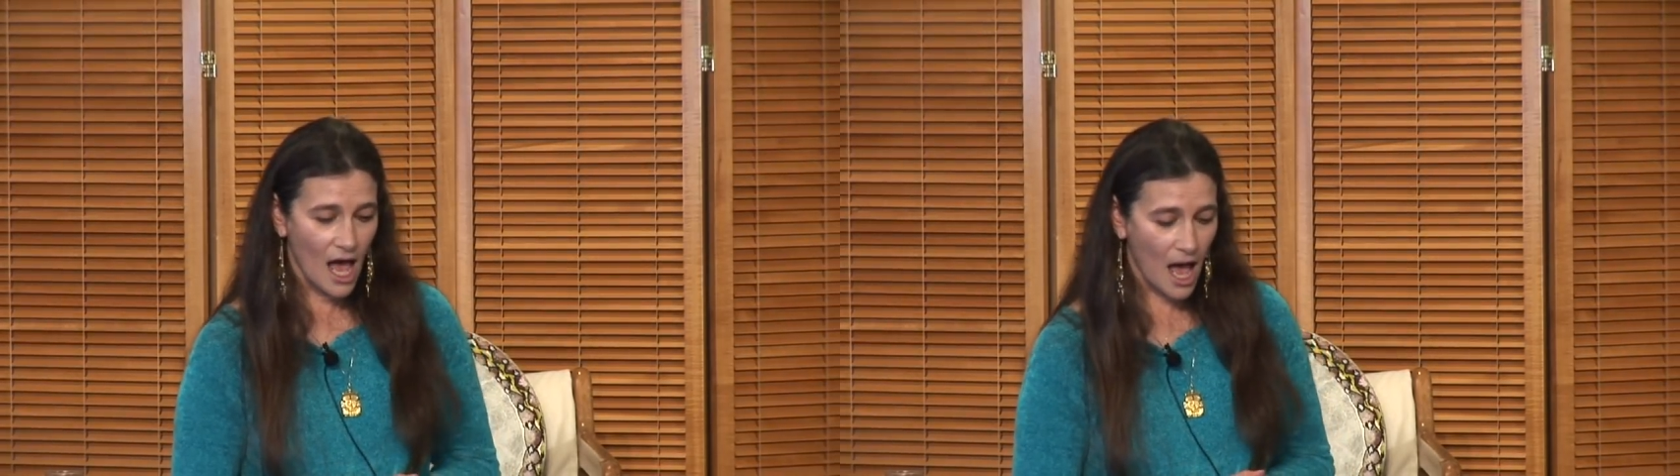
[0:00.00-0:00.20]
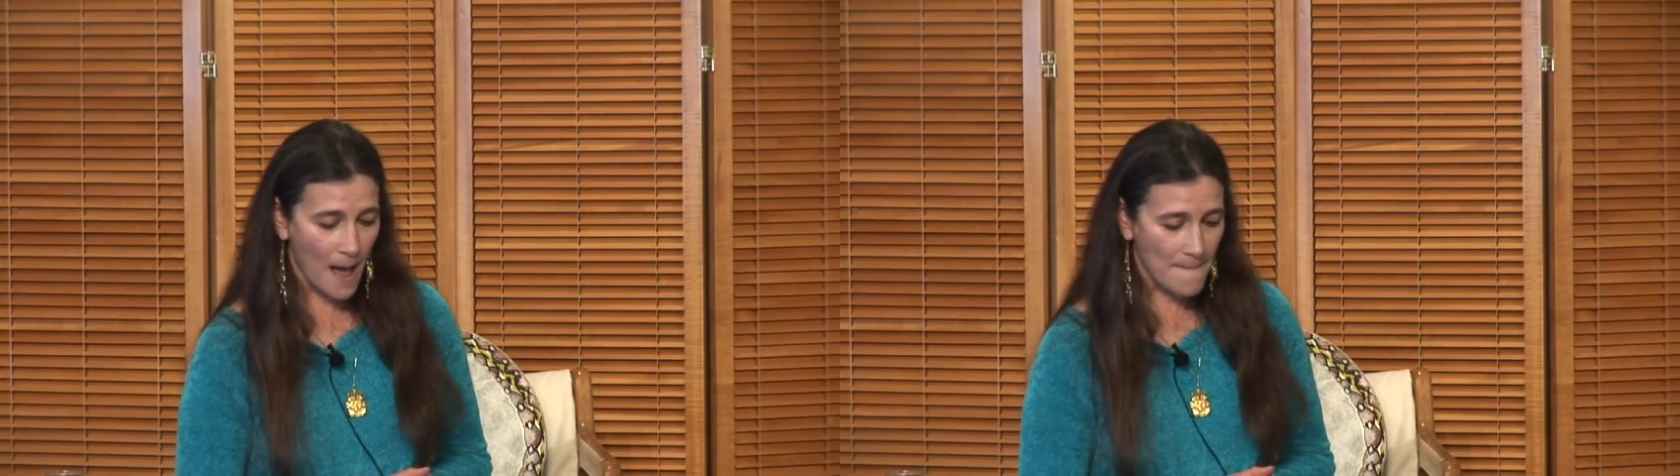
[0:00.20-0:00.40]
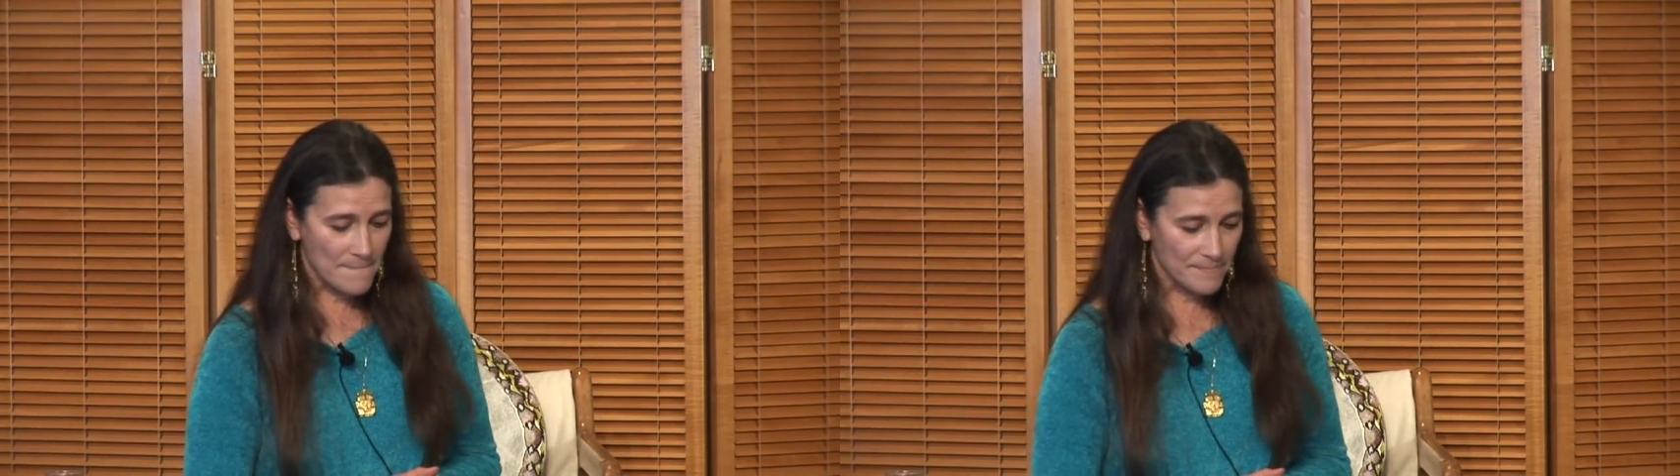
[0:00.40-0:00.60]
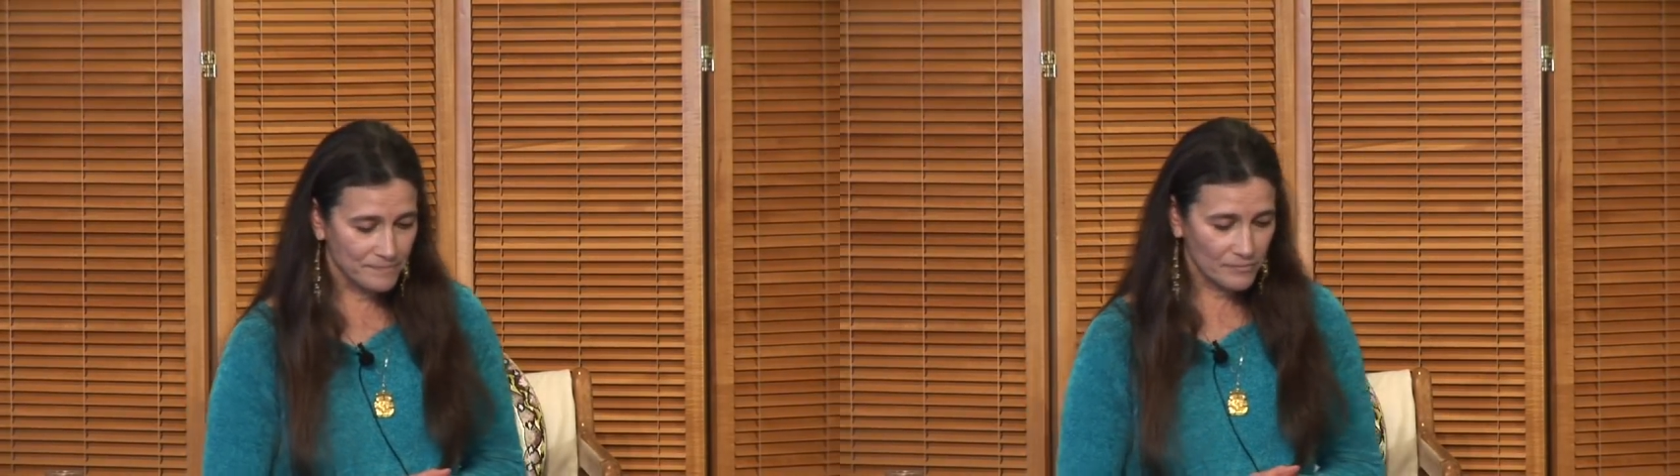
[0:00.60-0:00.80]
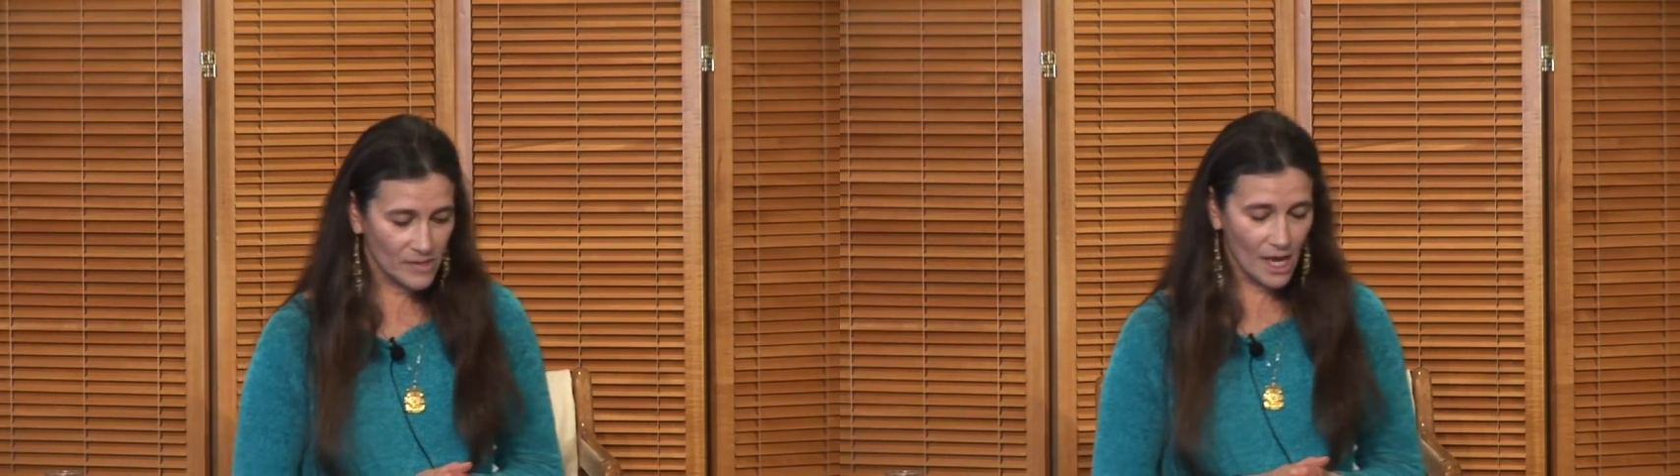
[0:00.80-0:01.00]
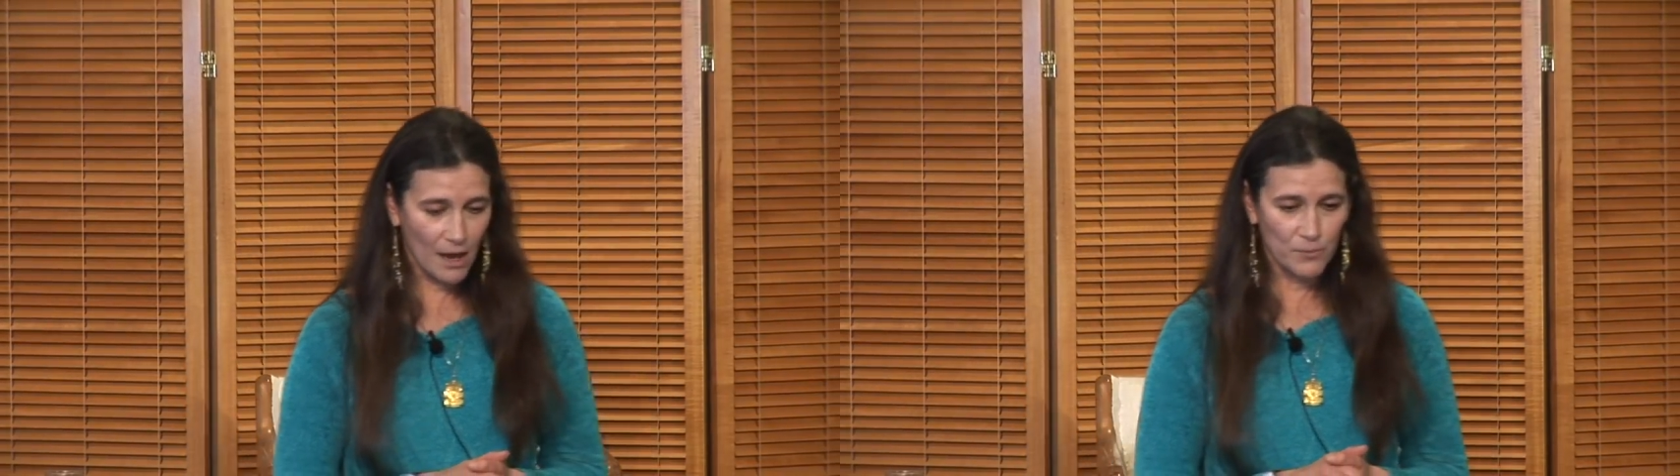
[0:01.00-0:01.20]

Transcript: Um, a